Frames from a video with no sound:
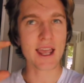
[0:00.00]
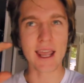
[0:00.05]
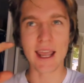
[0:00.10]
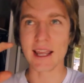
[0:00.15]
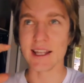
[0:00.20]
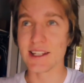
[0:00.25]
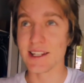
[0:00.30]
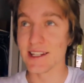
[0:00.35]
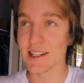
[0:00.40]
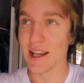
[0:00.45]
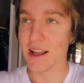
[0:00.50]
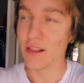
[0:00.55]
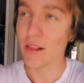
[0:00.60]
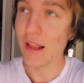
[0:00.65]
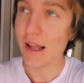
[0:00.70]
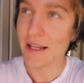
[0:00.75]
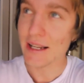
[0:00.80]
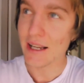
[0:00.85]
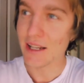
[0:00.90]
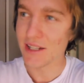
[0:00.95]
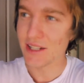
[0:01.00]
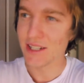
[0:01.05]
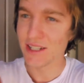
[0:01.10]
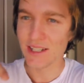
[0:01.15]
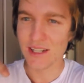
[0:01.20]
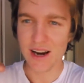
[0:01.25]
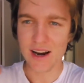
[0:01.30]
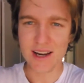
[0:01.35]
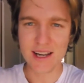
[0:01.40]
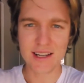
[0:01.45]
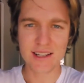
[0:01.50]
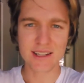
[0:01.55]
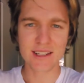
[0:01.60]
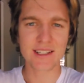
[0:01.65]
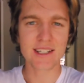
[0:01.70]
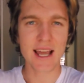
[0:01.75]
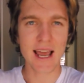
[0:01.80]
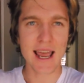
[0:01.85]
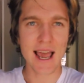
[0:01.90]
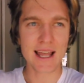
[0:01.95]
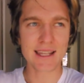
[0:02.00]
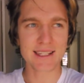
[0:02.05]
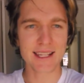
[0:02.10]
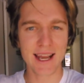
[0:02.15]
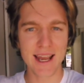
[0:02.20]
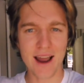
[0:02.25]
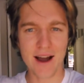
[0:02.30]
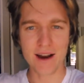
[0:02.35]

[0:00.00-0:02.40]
It's like a stunning day out today.